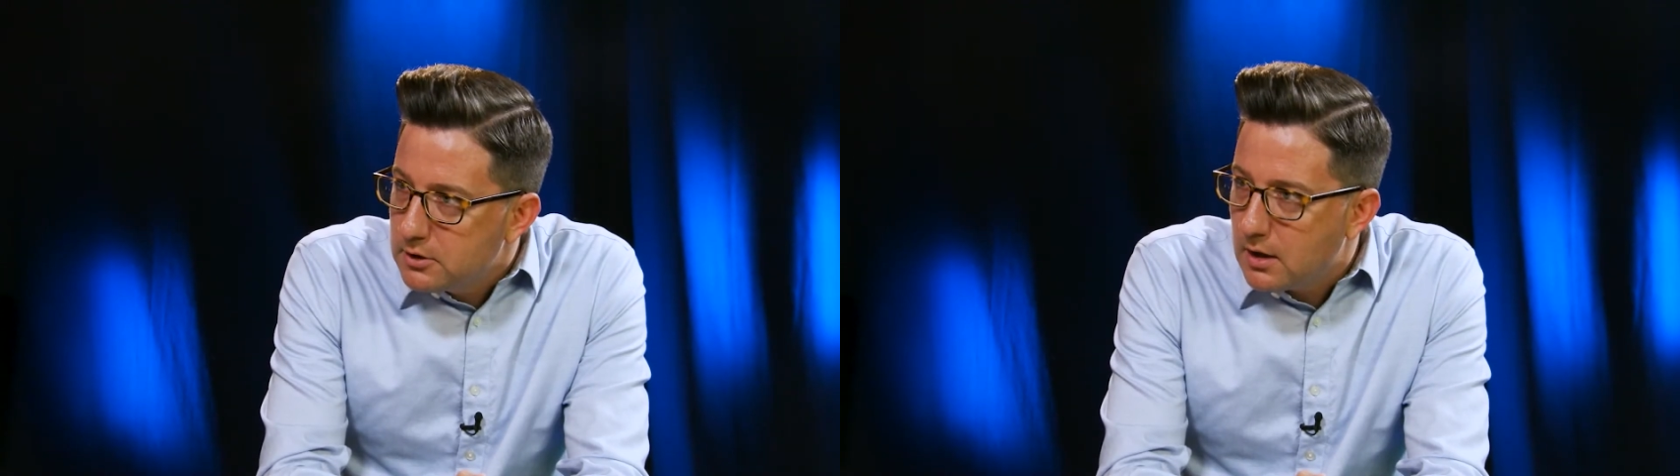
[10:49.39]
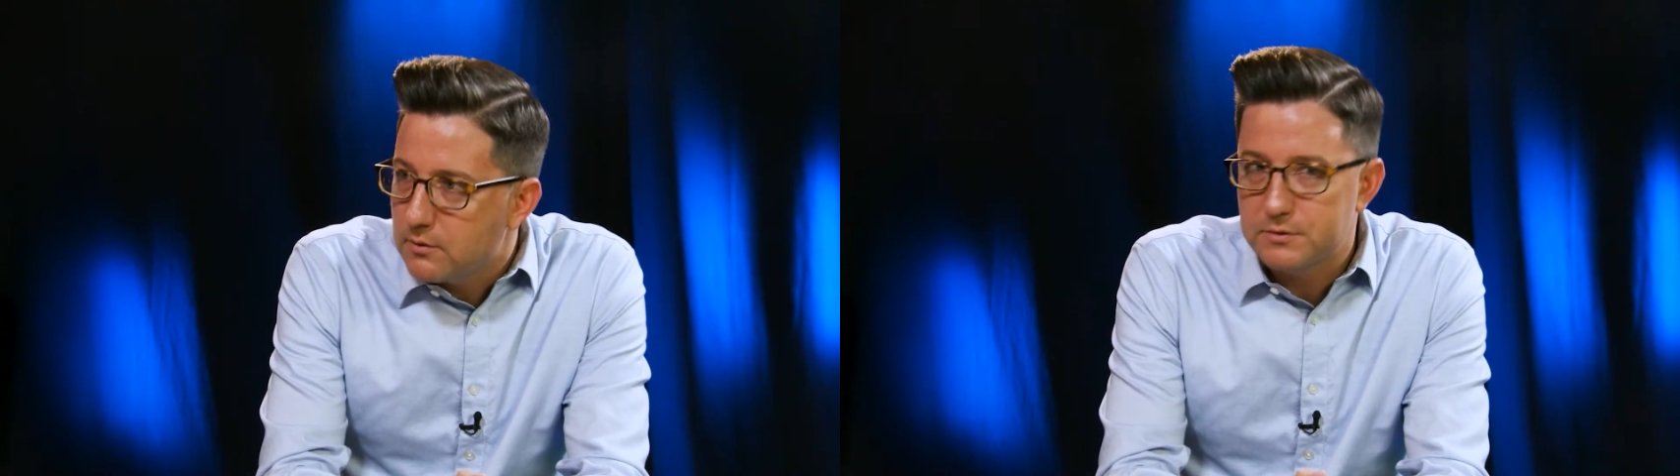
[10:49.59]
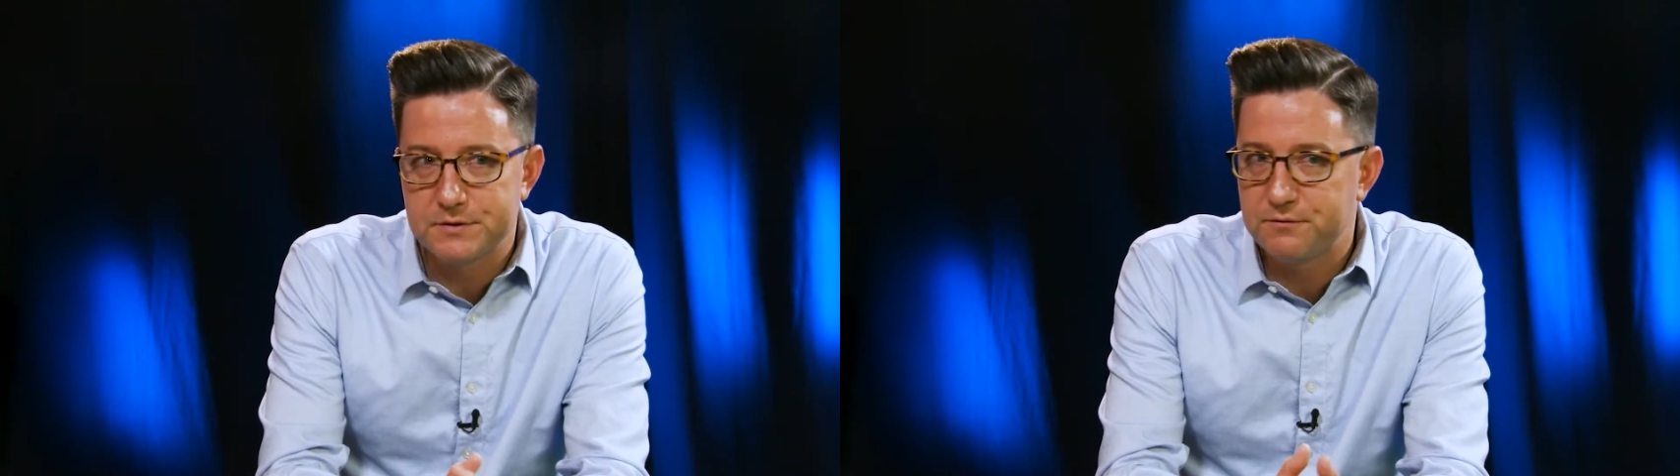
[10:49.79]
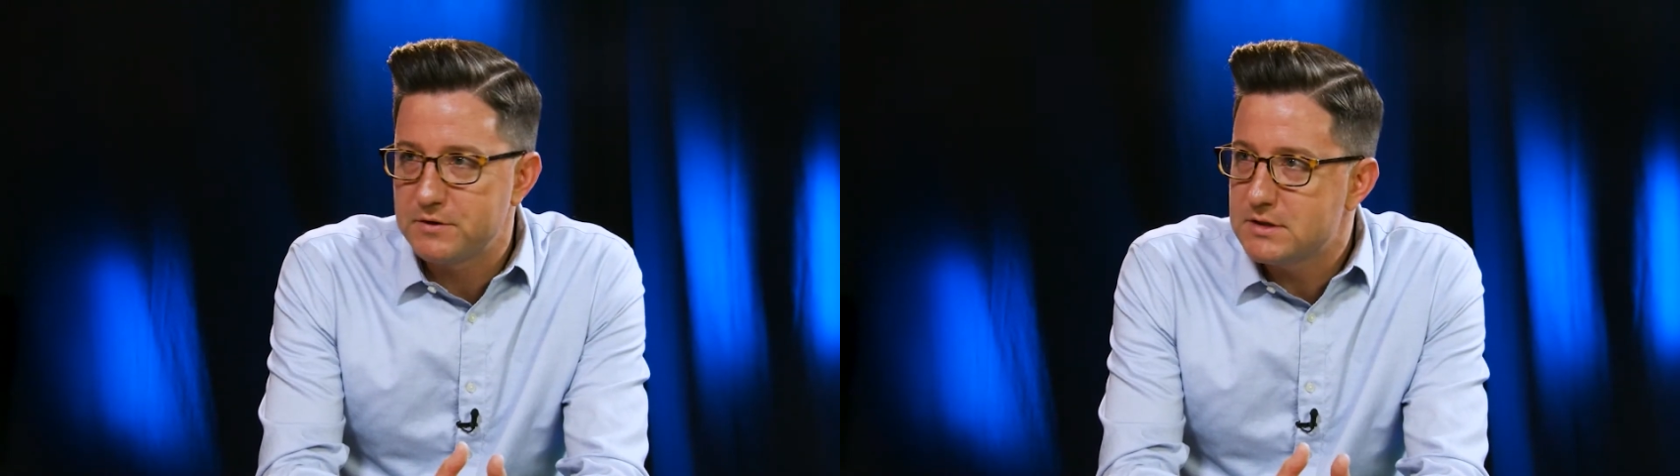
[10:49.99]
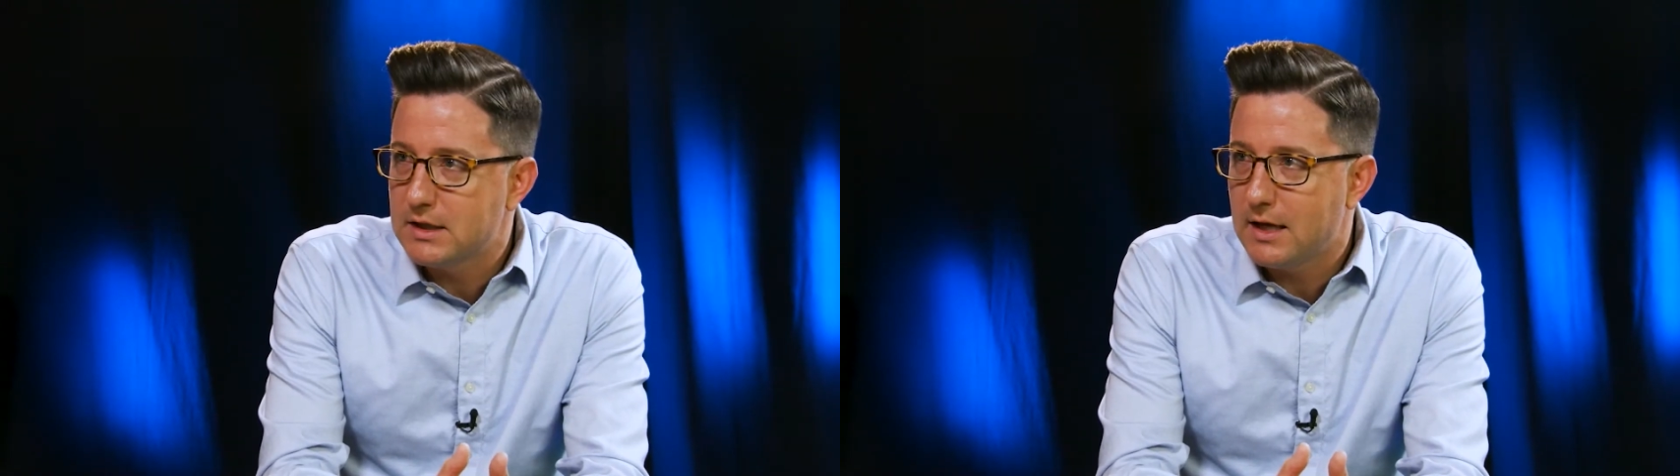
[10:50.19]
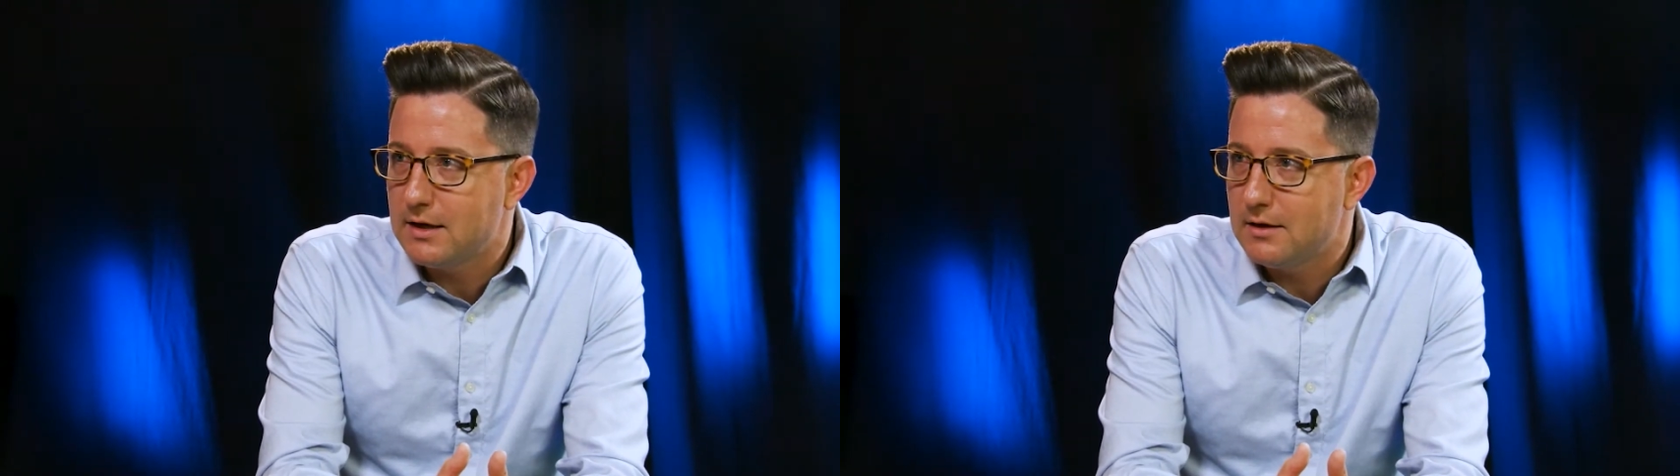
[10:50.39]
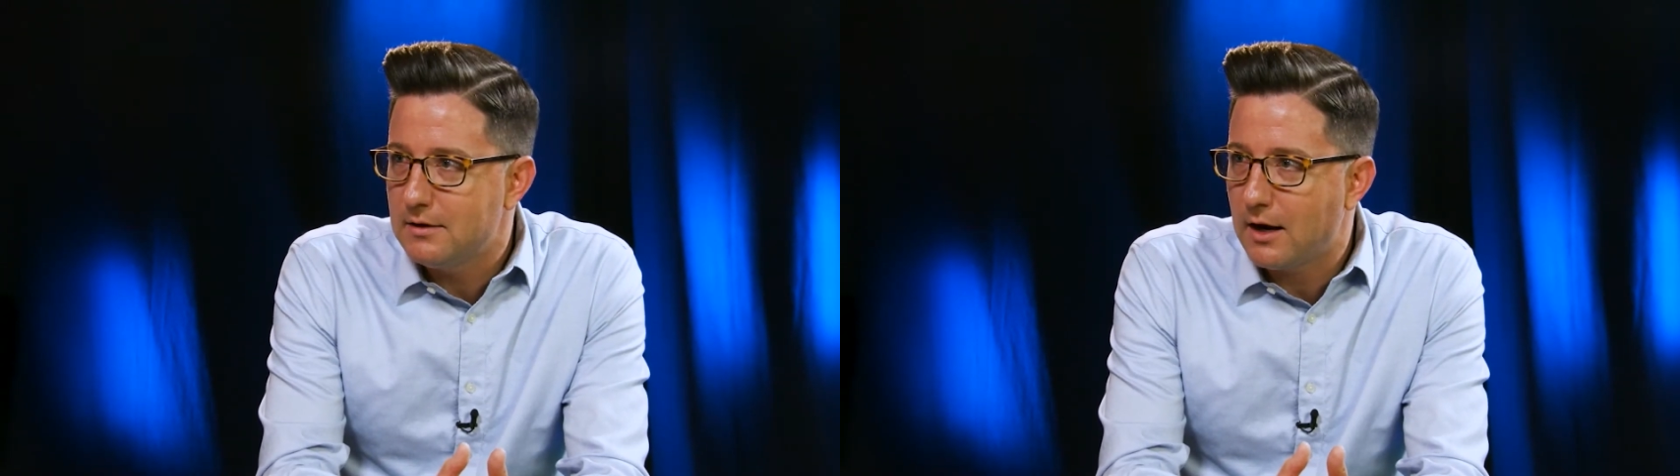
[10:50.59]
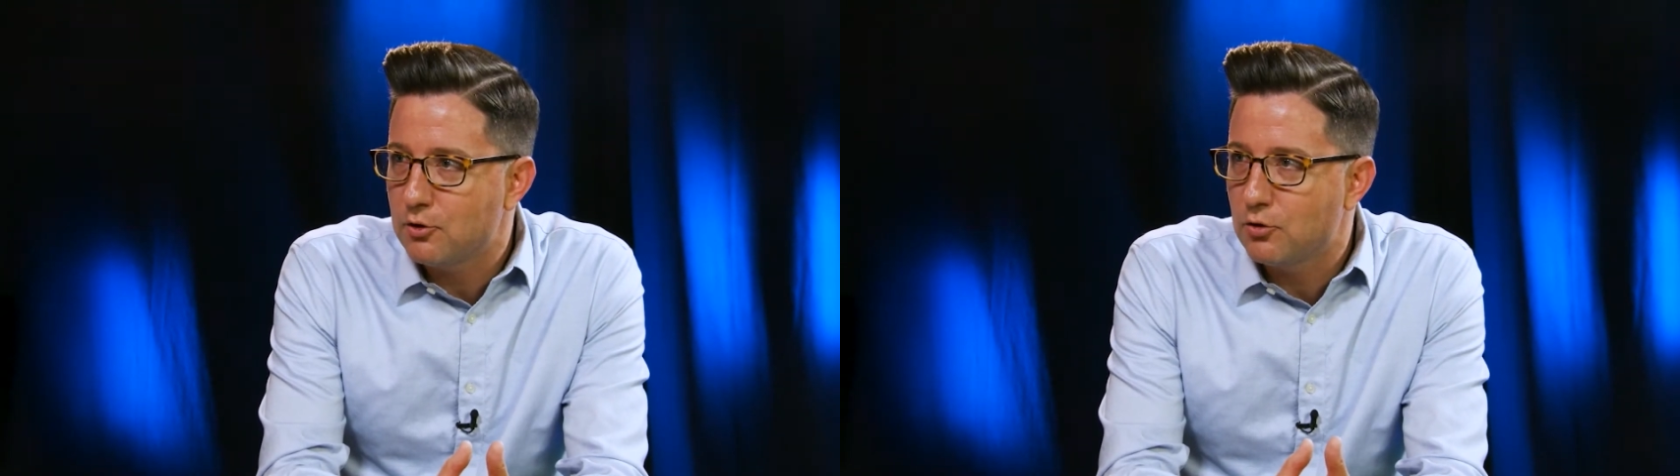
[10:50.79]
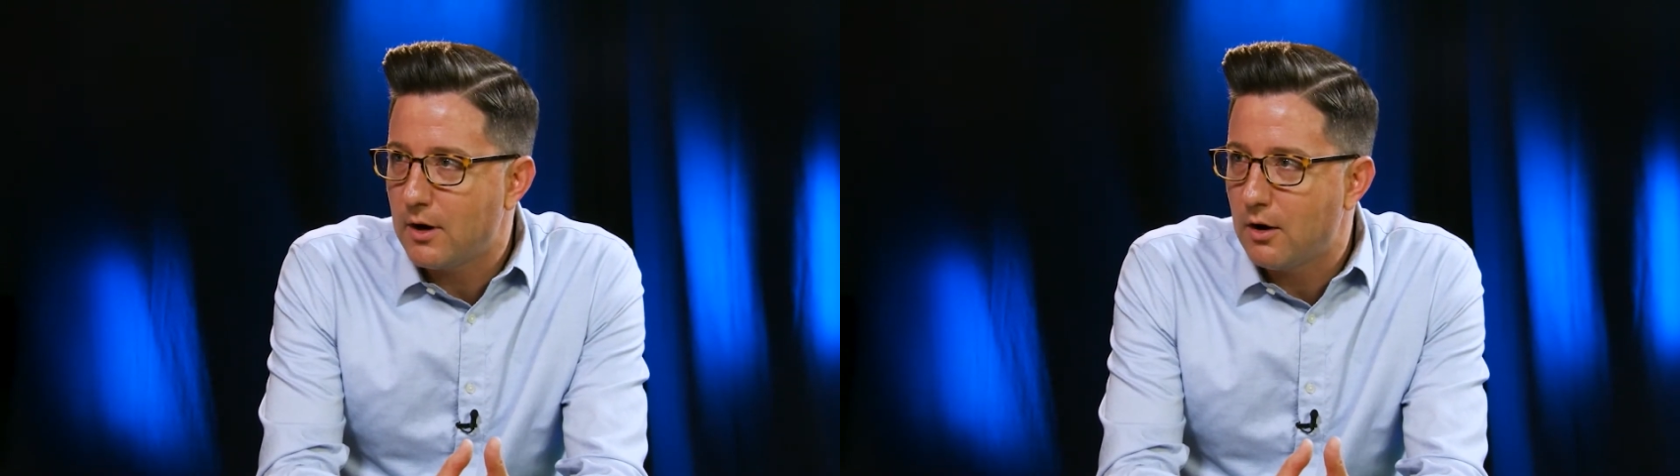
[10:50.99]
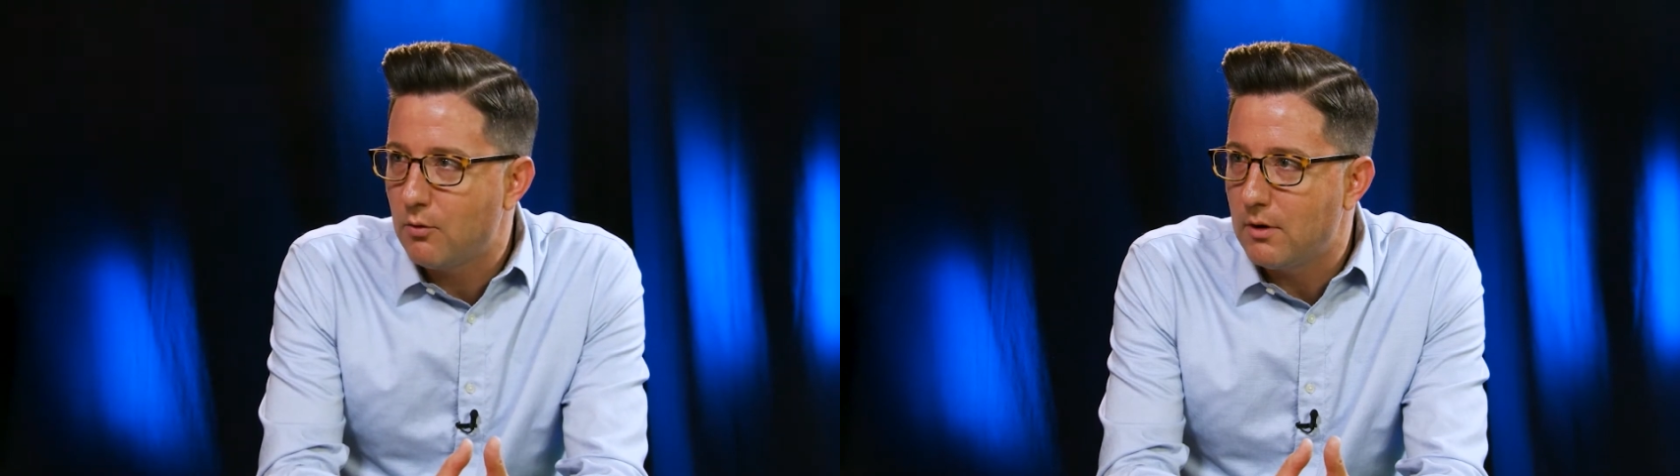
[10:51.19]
You know, sophisticated and how